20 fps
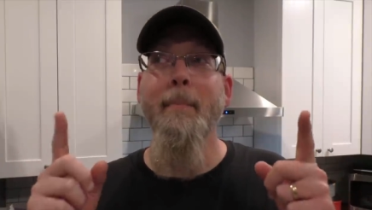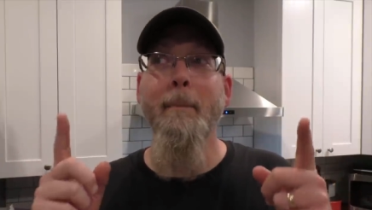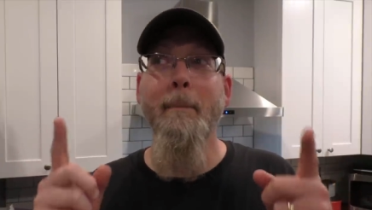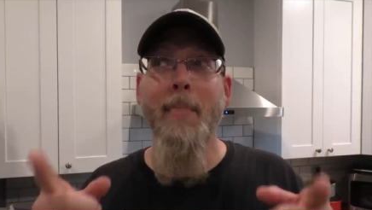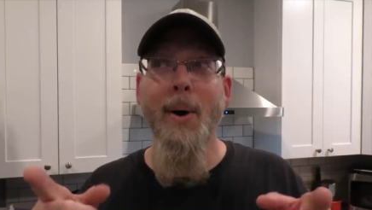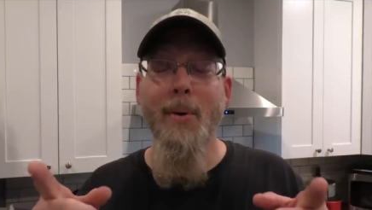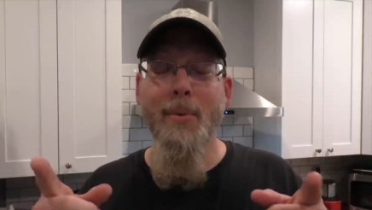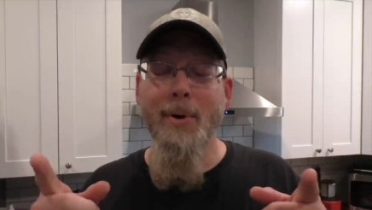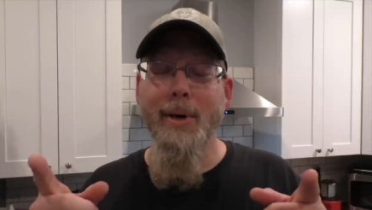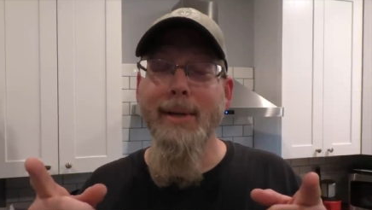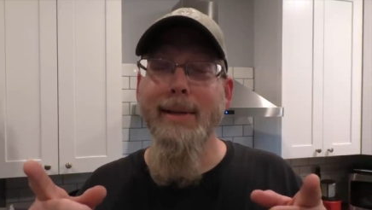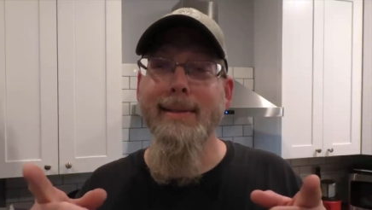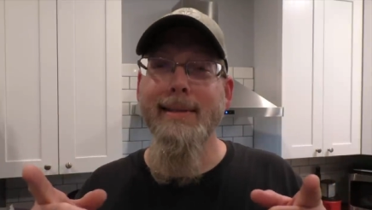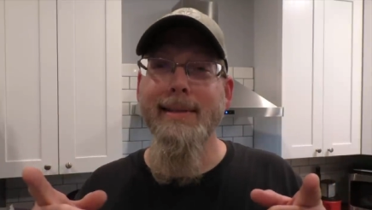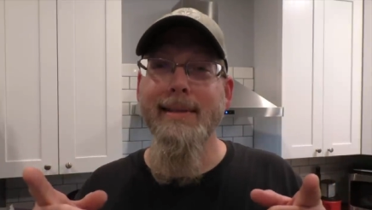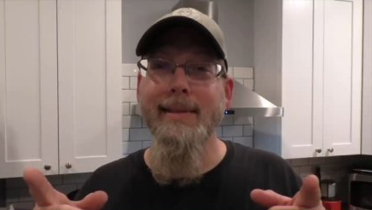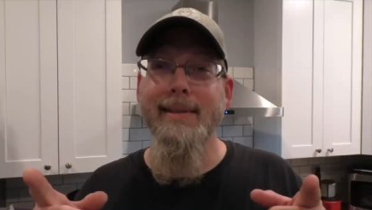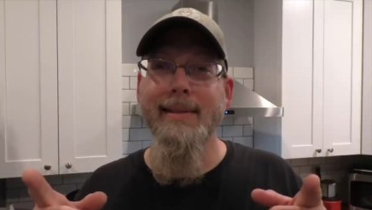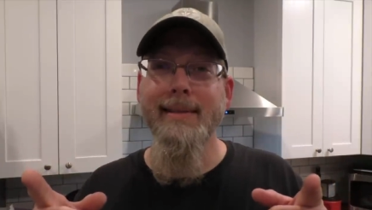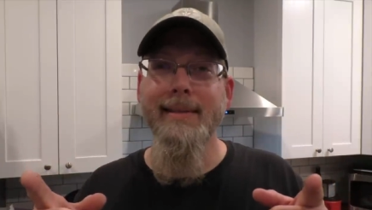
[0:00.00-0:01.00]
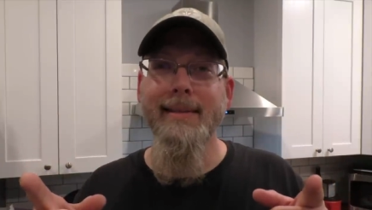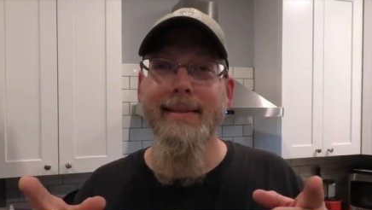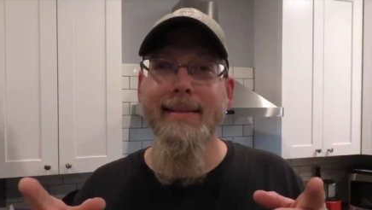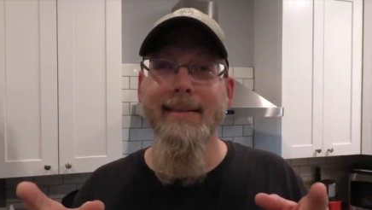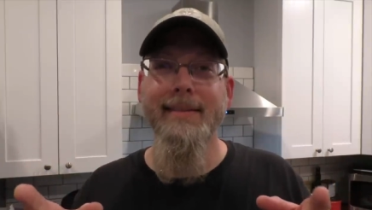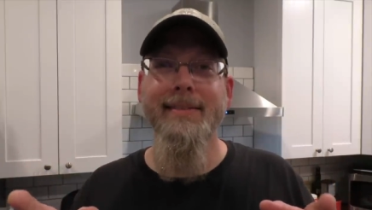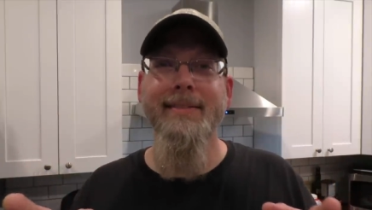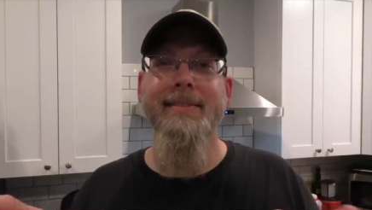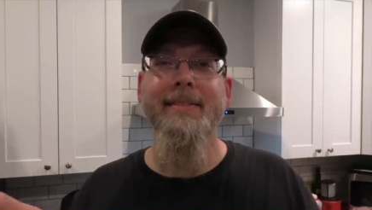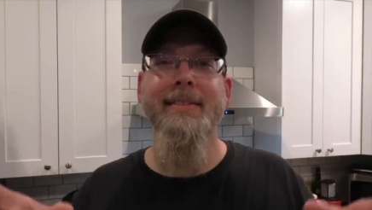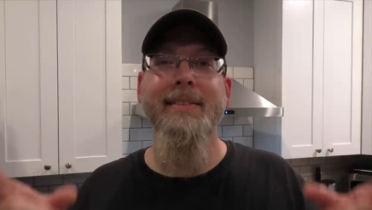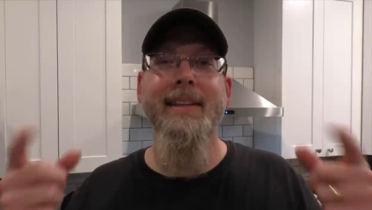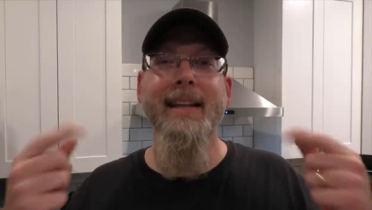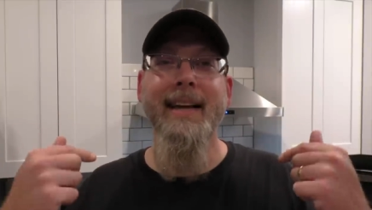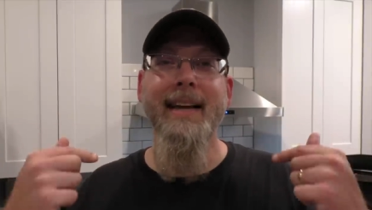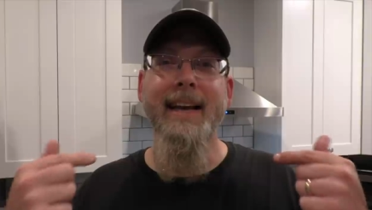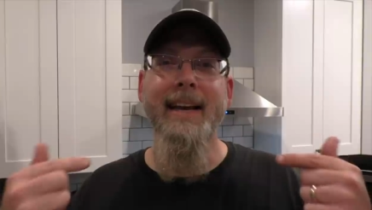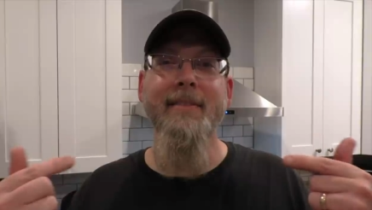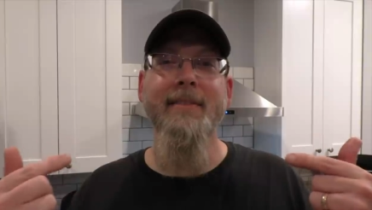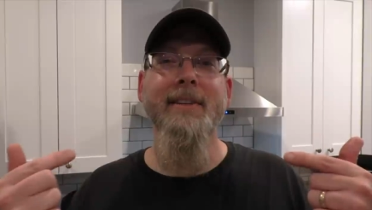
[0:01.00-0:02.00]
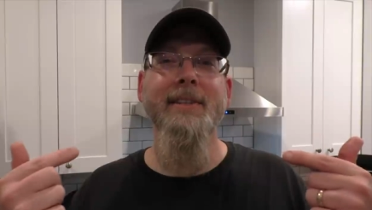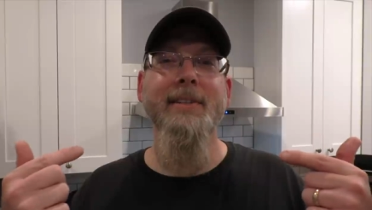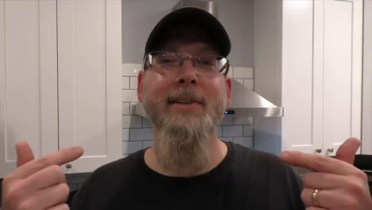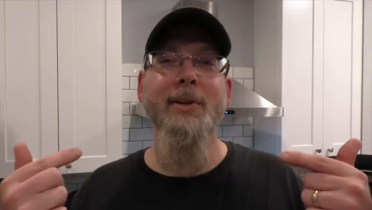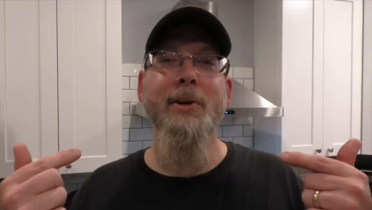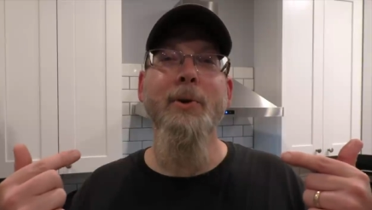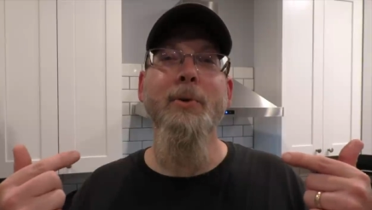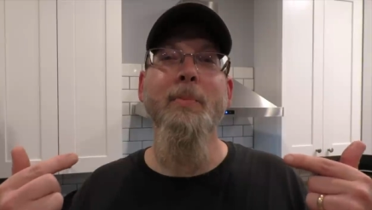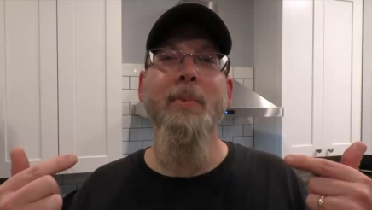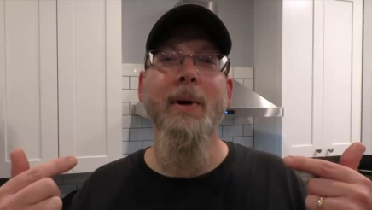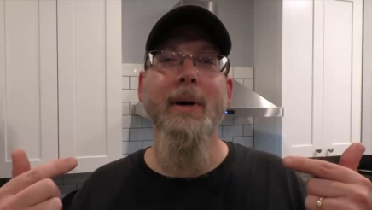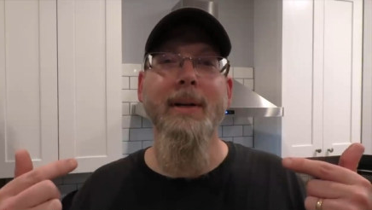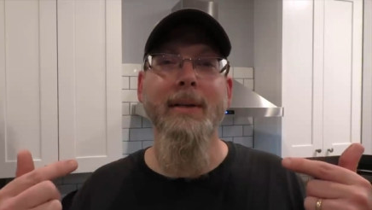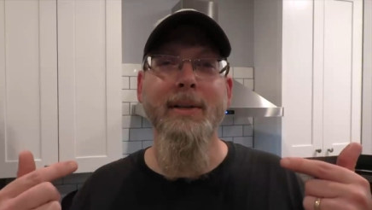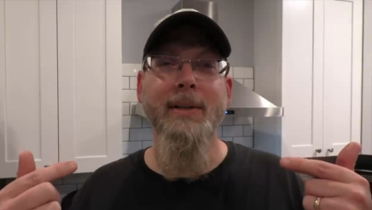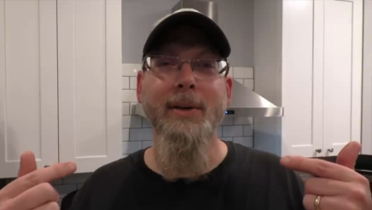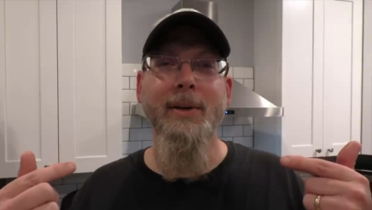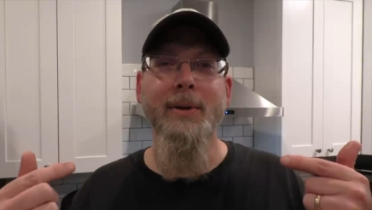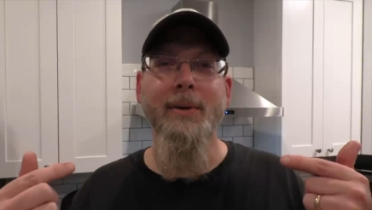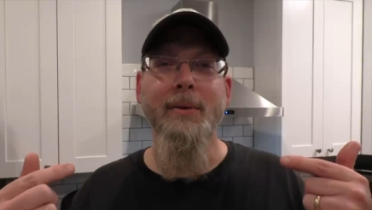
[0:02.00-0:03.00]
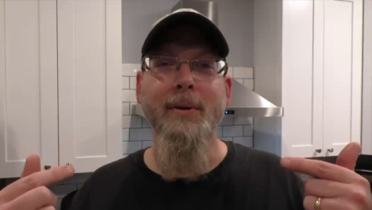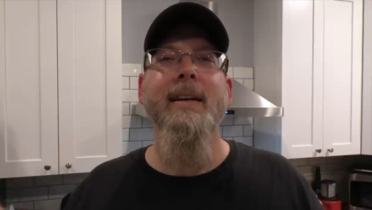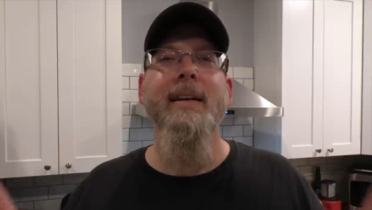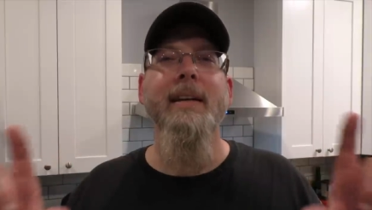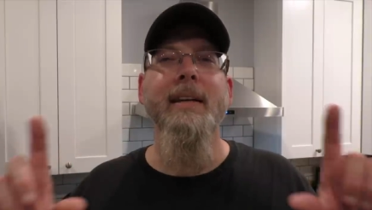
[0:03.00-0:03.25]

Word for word: bonus, they gave us a coupon code.